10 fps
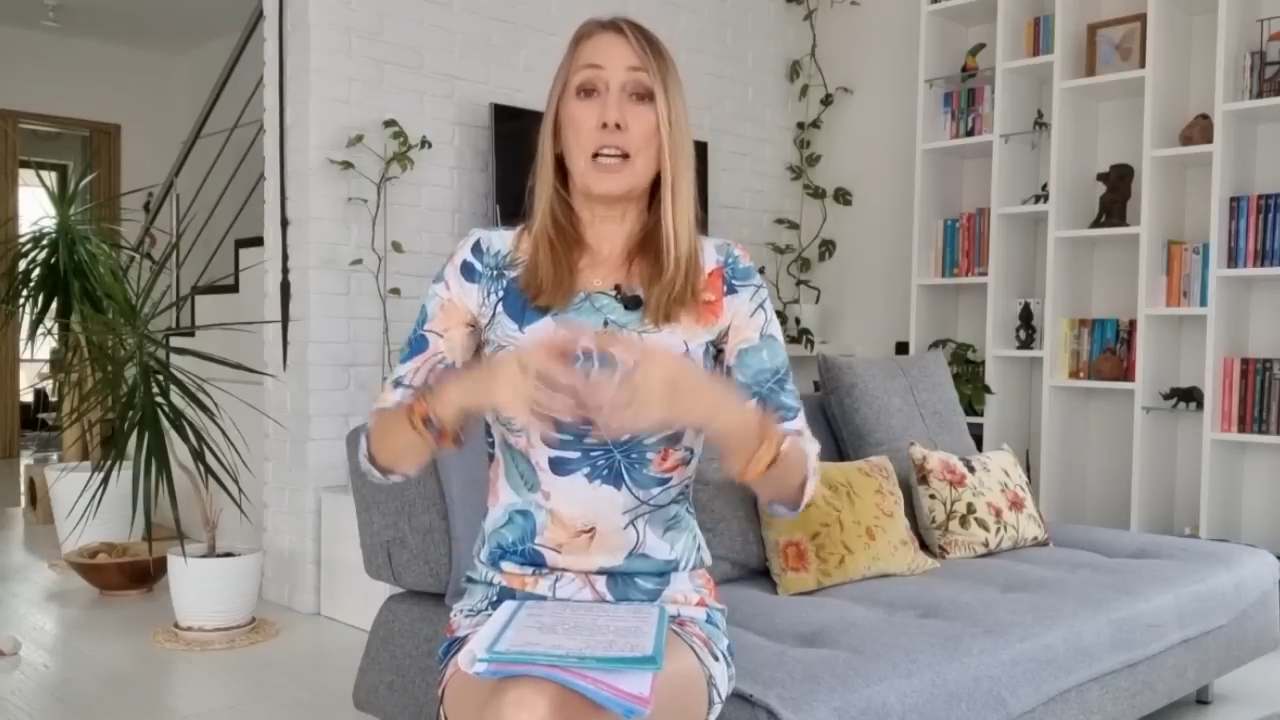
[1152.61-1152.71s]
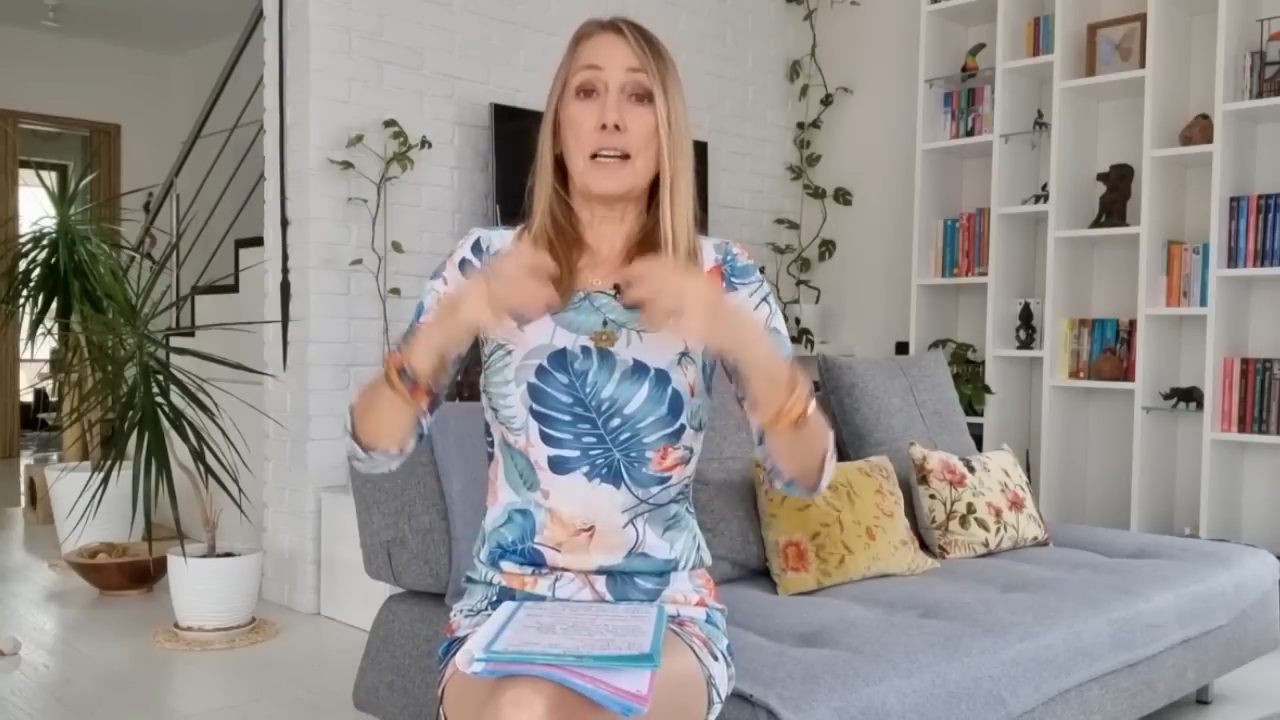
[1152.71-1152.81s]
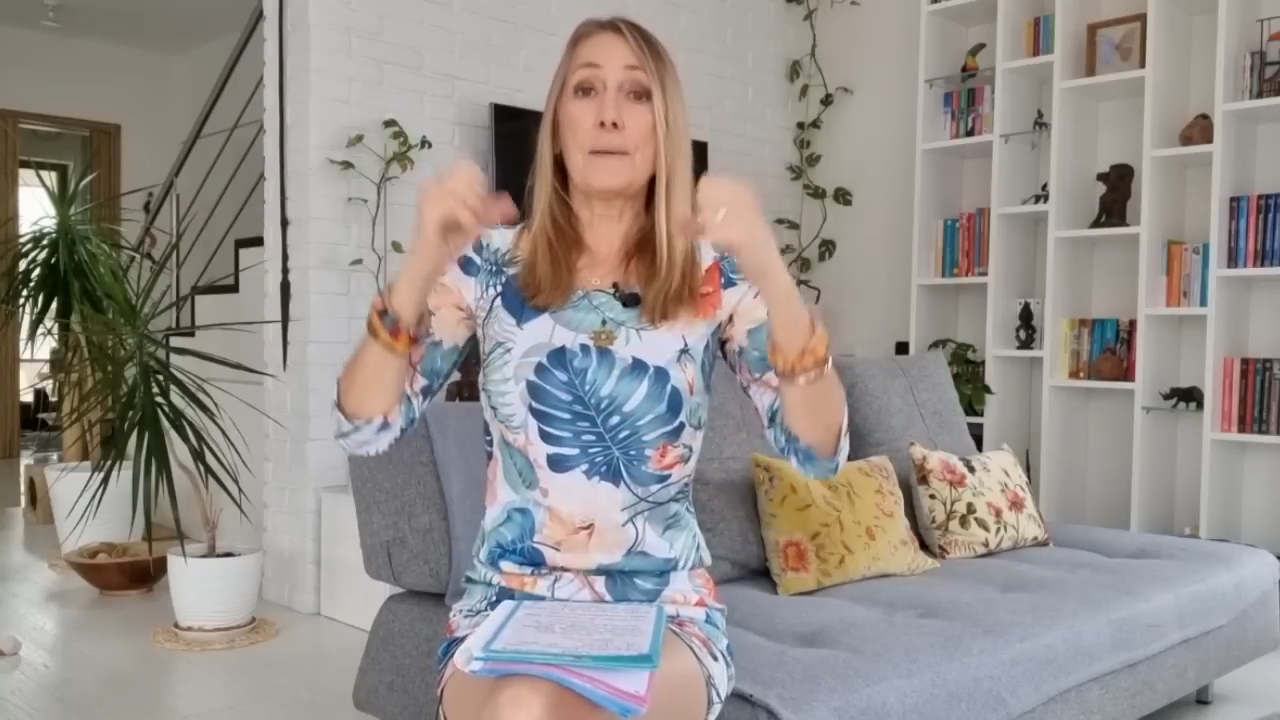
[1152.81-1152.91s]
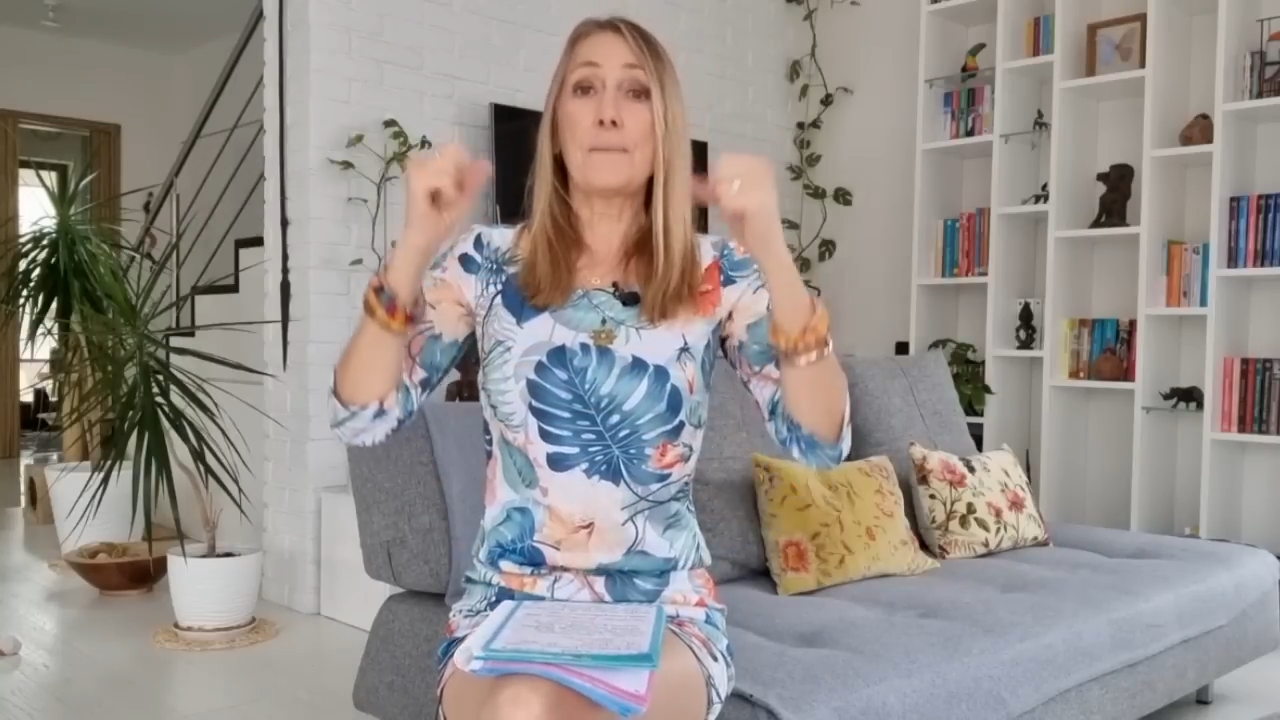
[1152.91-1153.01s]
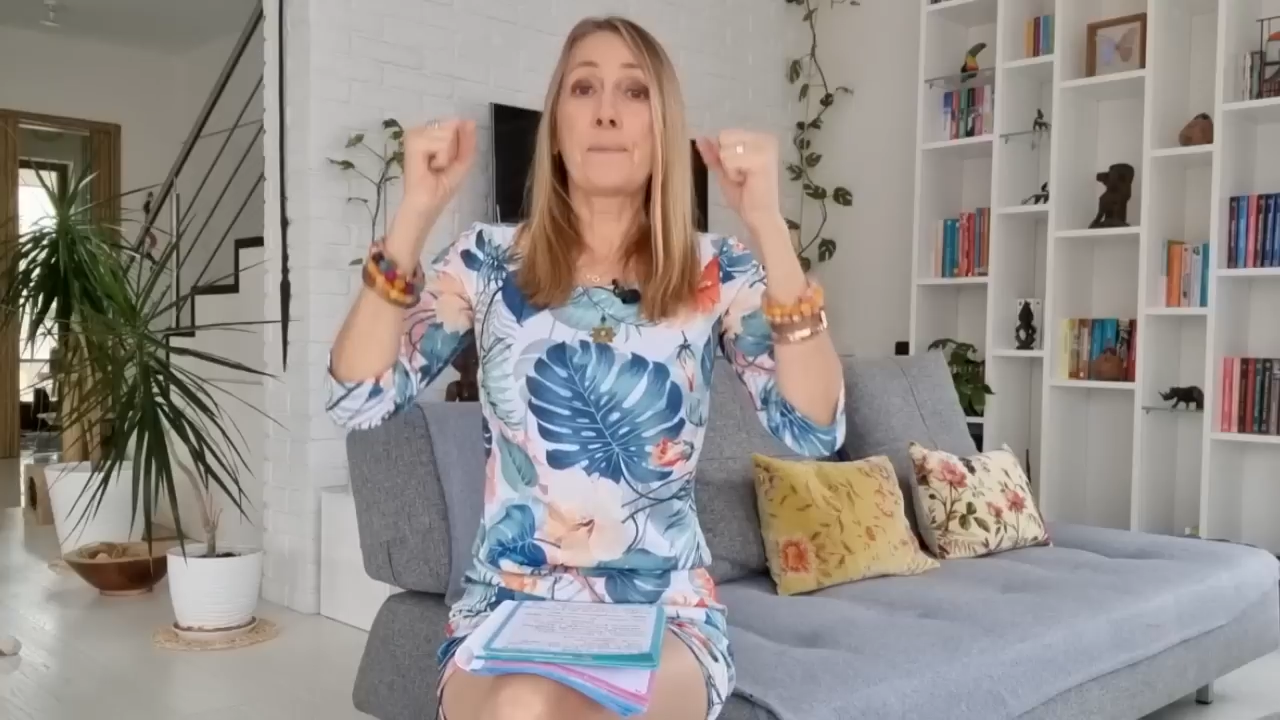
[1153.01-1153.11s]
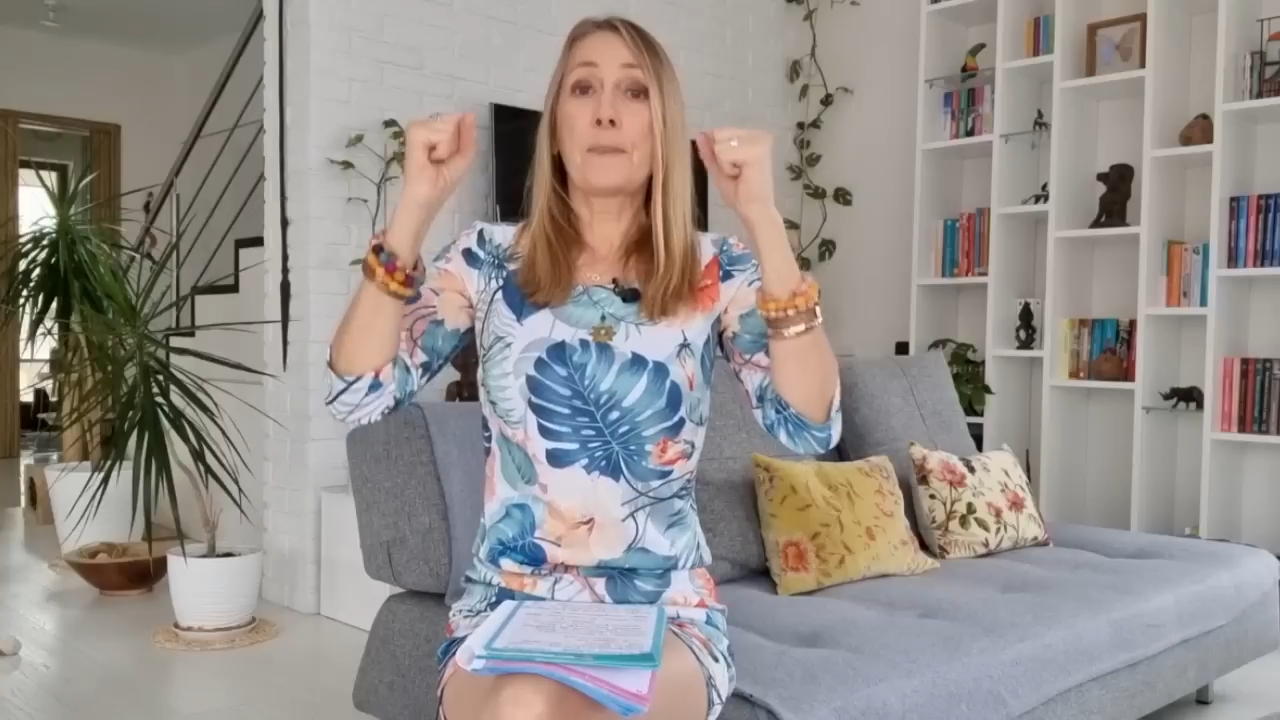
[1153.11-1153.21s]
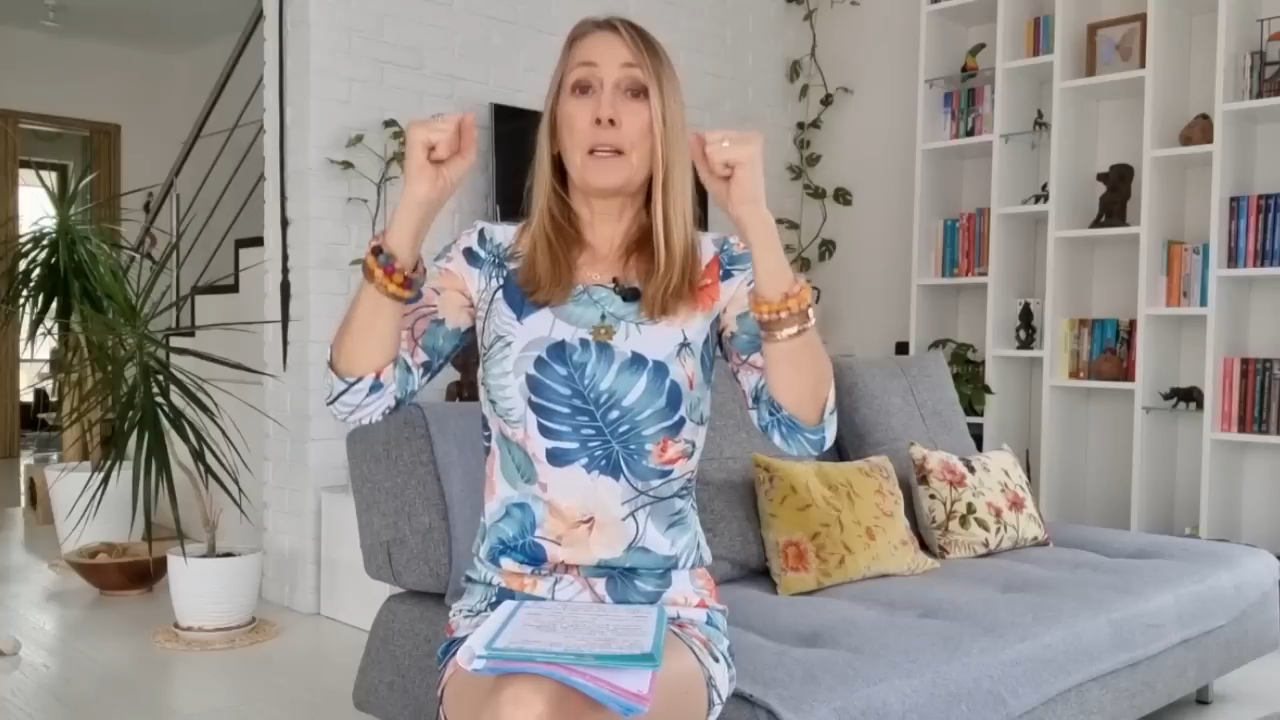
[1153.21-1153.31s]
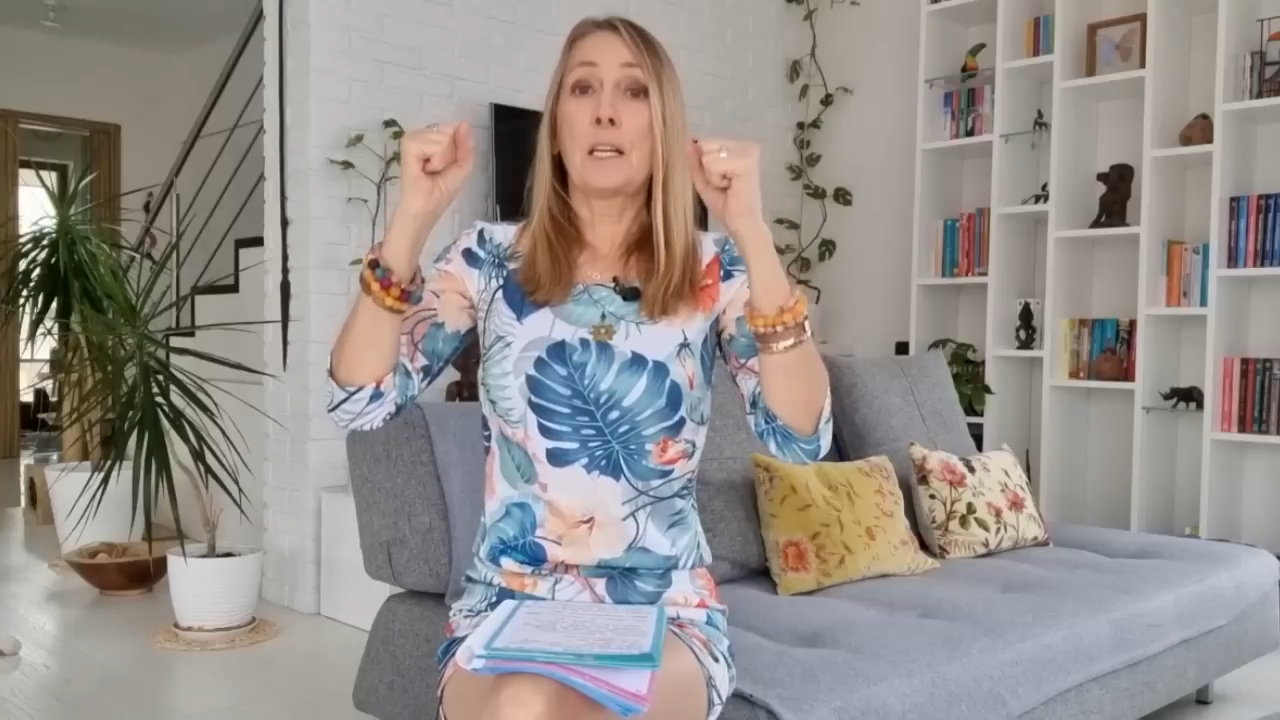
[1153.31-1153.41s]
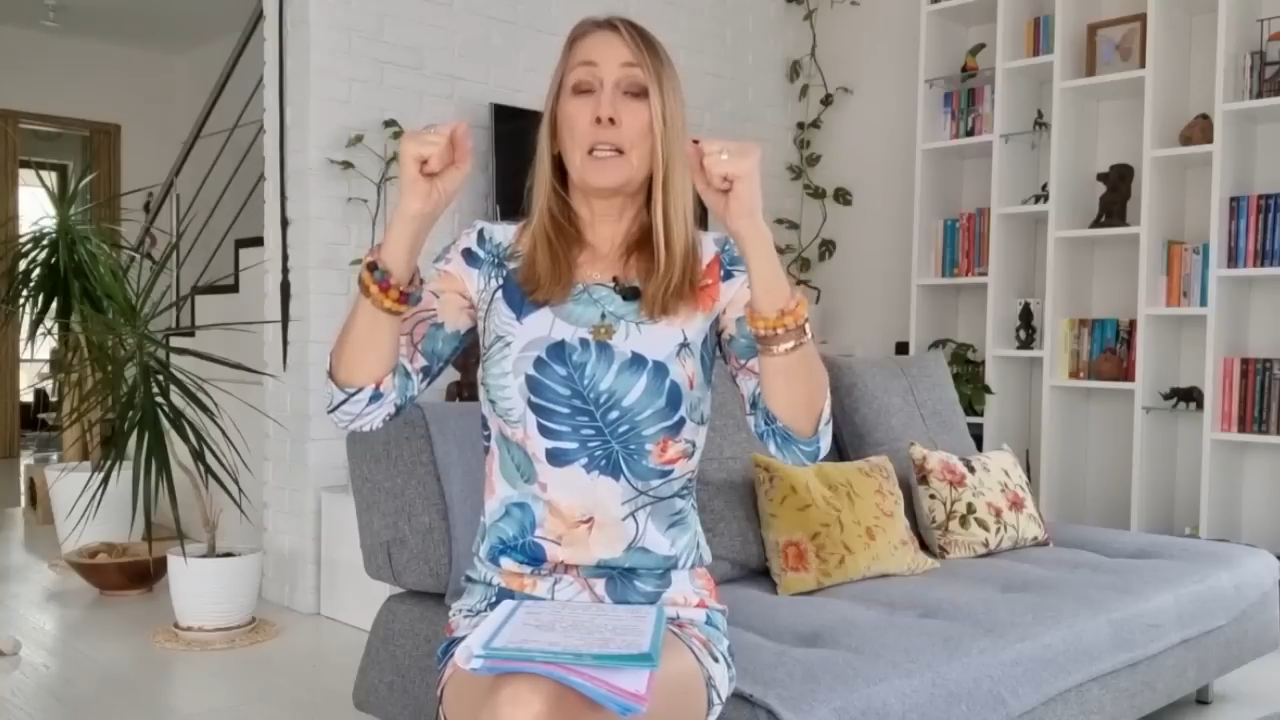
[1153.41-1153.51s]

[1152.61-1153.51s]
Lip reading: of thinking